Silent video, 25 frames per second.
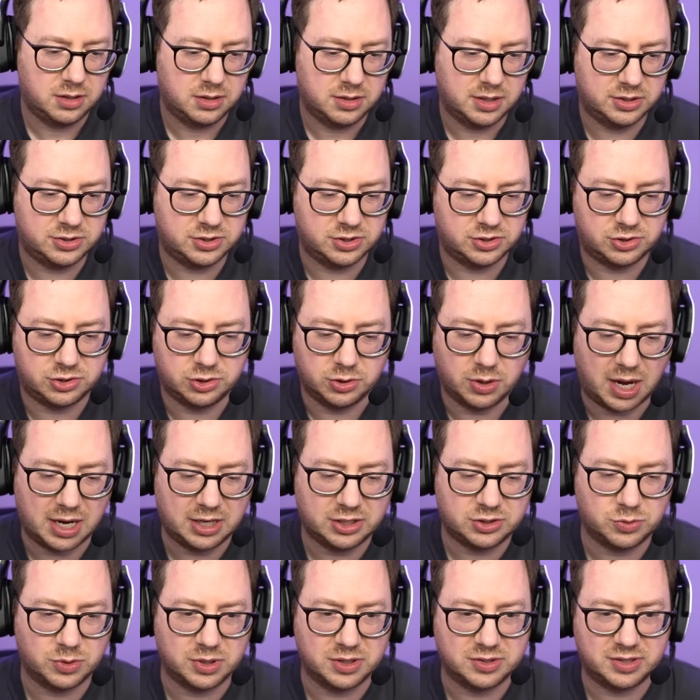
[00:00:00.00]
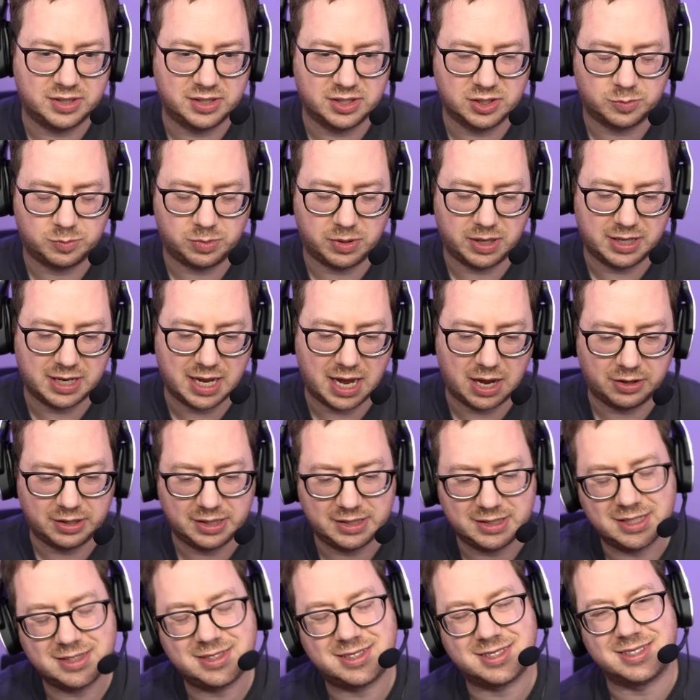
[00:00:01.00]
Let's just do, I just wanna see this play out. He
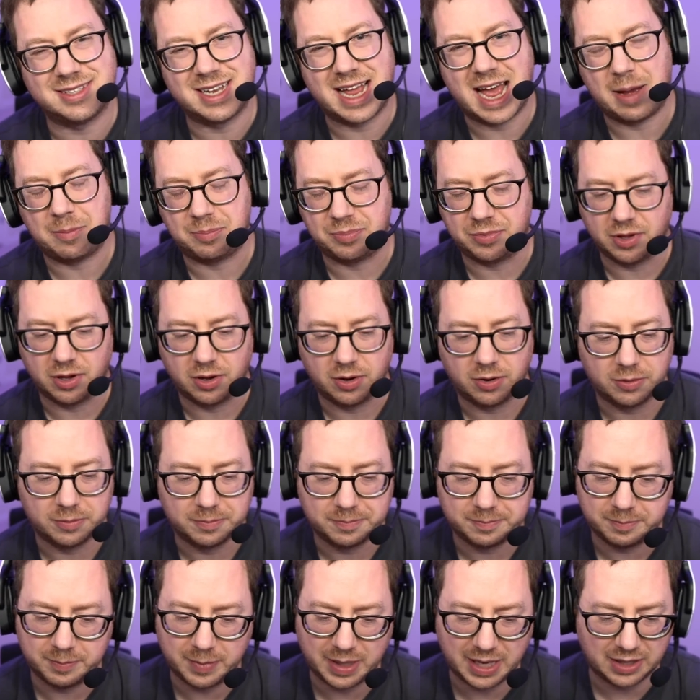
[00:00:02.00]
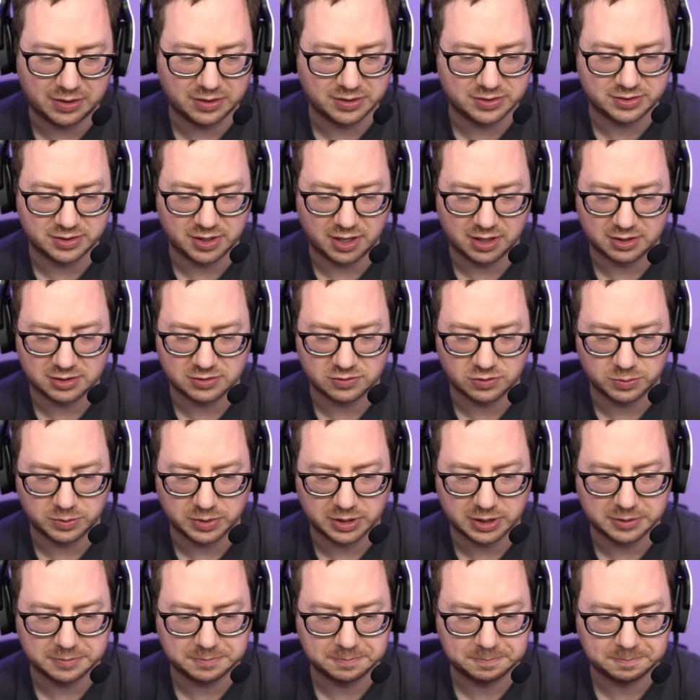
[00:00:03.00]
did snap though. Man, this sucks for me.